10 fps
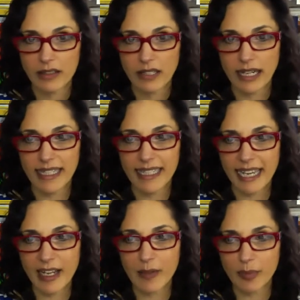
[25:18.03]
and I
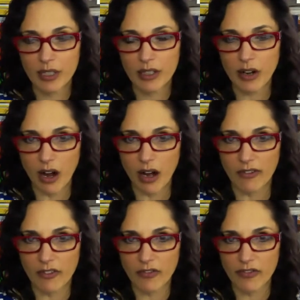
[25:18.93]
can't put it
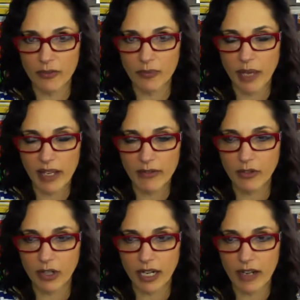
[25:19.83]
off. If you paid
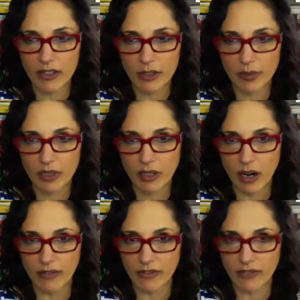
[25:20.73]
for it, how can you put it
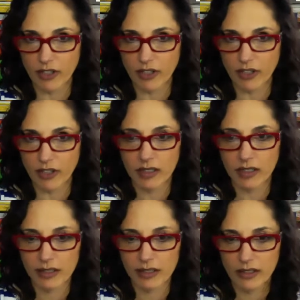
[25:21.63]
off, right?
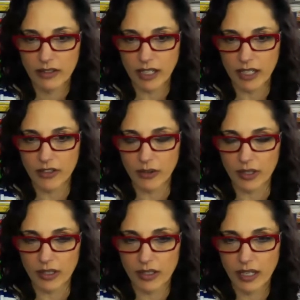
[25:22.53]
Got to do
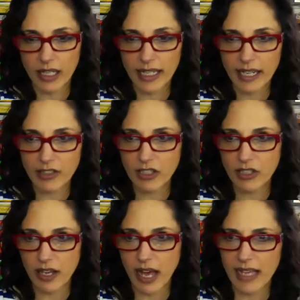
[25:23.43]
it. I like how she
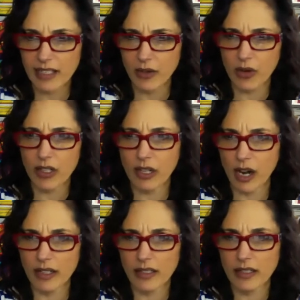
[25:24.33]
has it
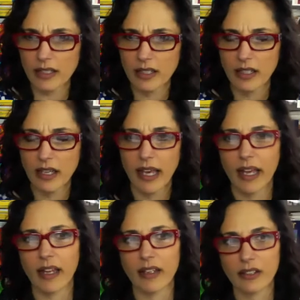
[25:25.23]
organized,
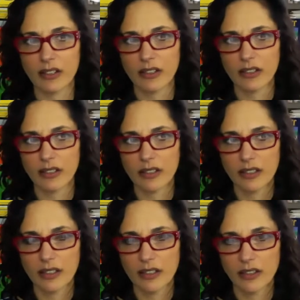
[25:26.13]
and
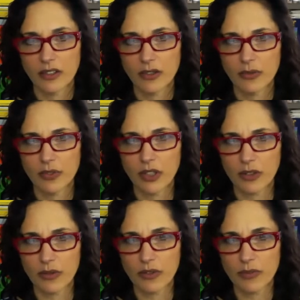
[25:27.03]
you
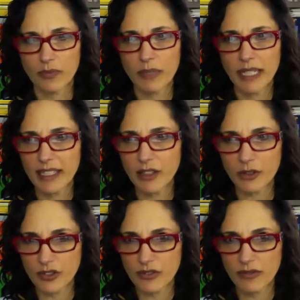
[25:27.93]
know, you meet at
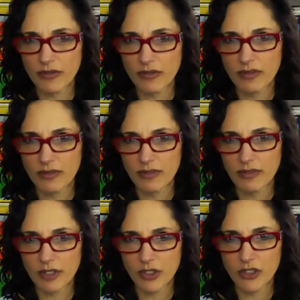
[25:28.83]
those
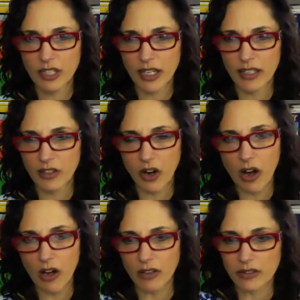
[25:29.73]
Thursday
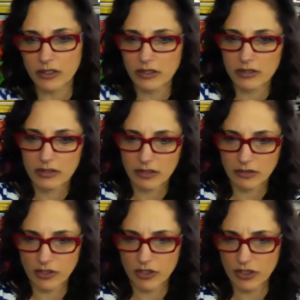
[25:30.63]
calls,
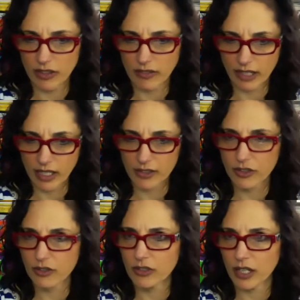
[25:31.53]
Thursday, right, not
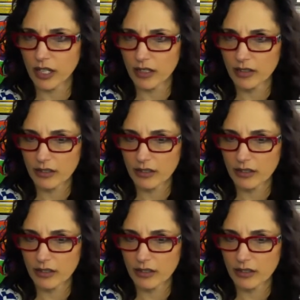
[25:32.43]
Tuesday,